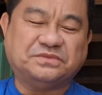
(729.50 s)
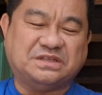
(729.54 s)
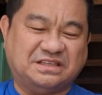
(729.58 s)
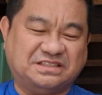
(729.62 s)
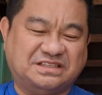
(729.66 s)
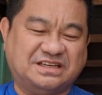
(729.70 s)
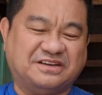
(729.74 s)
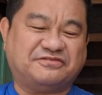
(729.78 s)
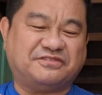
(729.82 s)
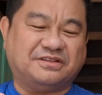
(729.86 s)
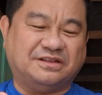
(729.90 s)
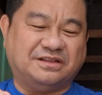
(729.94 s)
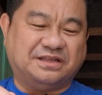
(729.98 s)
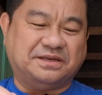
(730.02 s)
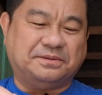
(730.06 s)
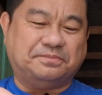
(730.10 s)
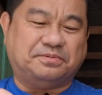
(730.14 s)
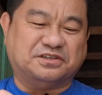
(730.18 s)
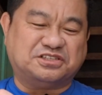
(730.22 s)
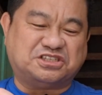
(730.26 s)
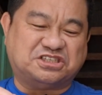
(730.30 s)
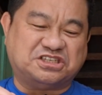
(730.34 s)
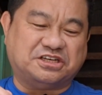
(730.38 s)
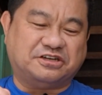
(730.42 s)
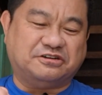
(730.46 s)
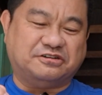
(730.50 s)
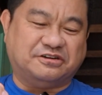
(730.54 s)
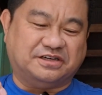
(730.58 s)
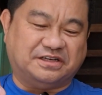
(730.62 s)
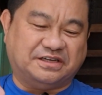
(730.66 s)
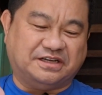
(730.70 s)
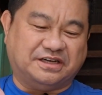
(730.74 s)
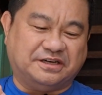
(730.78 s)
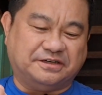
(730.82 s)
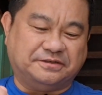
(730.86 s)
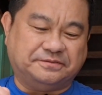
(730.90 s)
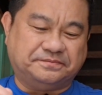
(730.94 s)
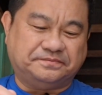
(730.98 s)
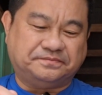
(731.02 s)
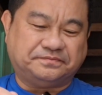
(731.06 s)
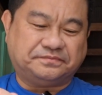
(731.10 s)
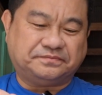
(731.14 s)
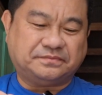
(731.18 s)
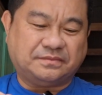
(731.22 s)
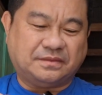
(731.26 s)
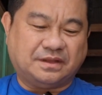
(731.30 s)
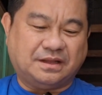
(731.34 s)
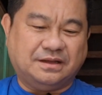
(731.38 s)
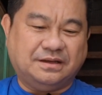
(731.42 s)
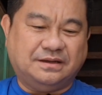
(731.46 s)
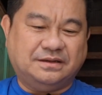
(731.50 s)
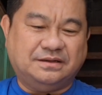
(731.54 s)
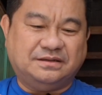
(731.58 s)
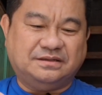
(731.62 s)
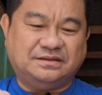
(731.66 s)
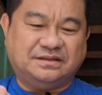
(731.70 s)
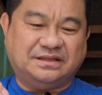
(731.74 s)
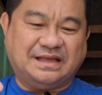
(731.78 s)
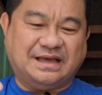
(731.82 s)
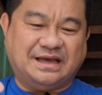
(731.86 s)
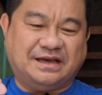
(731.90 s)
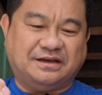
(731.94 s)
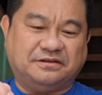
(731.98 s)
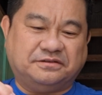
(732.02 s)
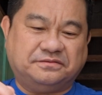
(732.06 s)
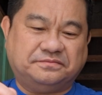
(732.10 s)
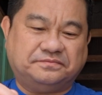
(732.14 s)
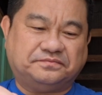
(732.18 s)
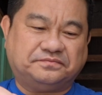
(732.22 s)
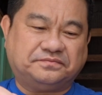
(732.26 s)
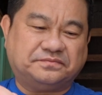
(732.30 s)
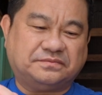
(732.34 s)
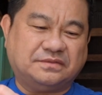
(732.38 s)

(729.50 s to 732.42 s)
They definitely put sugar in here. Now,